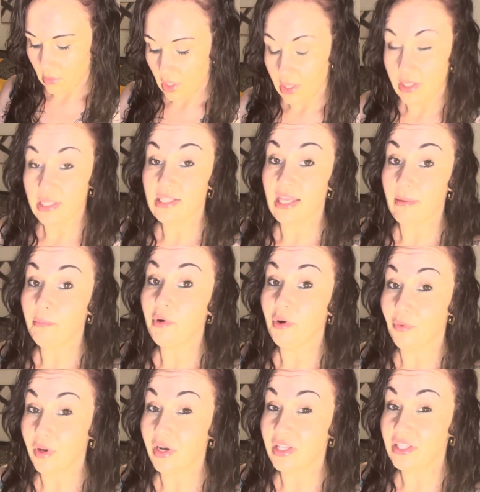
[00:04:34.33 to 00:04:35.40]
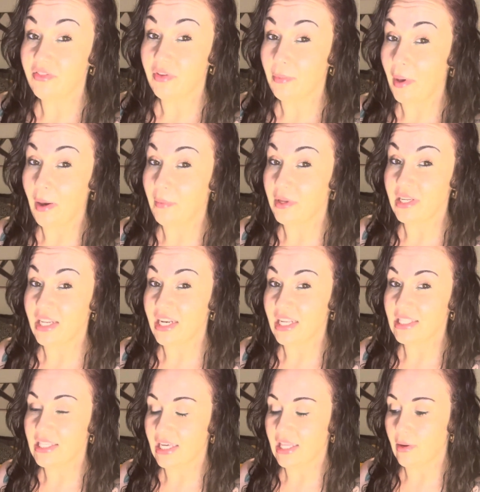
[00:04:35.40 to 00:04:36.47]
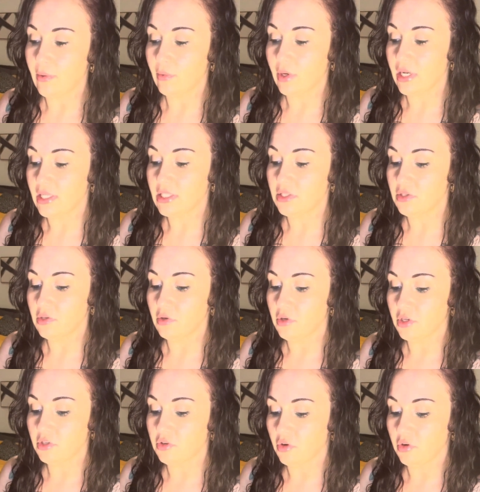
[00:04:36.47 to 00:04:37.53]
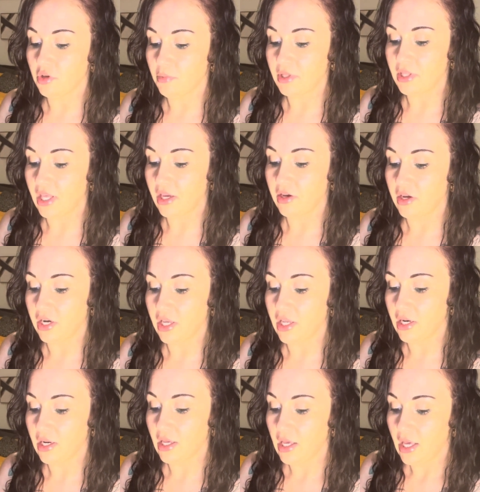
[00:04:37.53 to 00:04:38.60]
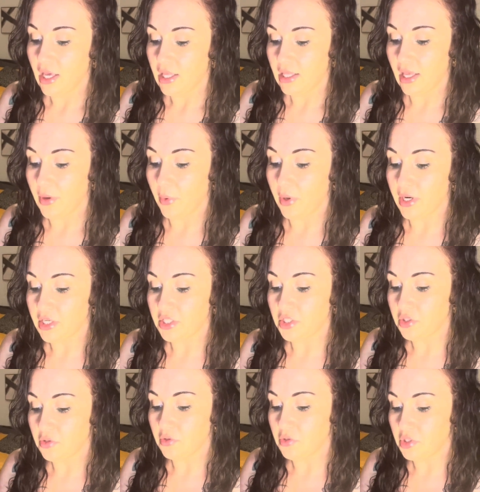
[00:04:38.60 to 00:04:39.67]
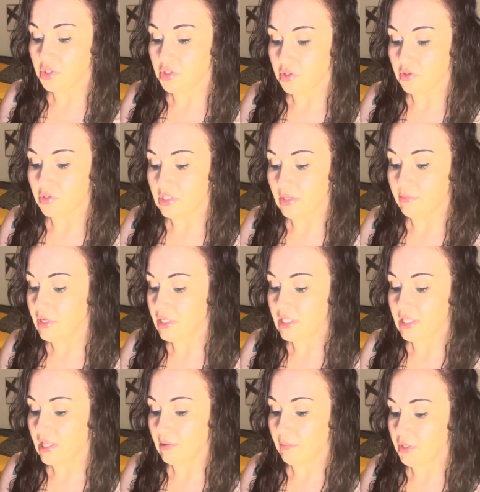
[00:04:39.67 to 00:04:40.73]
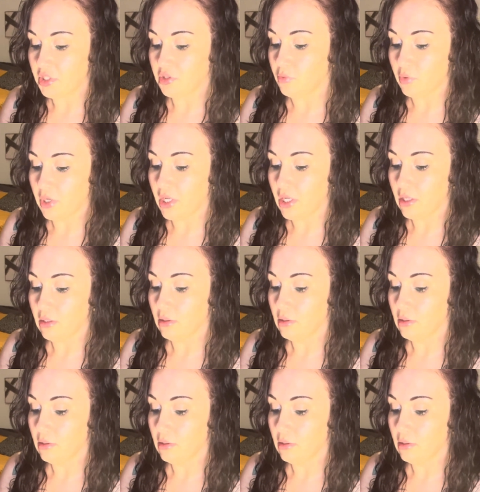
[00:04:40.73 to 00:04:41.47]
This Emperor wanted to flip out but didn't. It's like they wanted to control you but they couldn't. They wanted you to submit to them but you wouldn't.